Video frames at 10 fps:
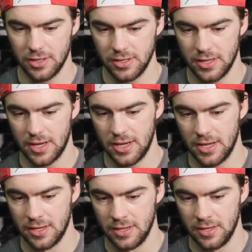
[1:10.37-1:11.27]
and
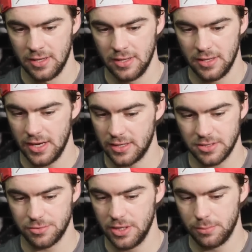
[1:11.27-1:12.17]
yeah,
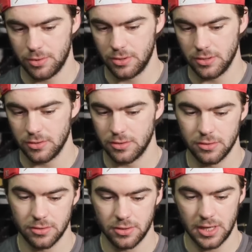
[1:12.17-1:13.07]
it's really important
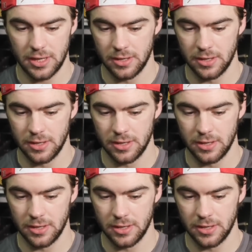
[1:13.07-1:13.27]
to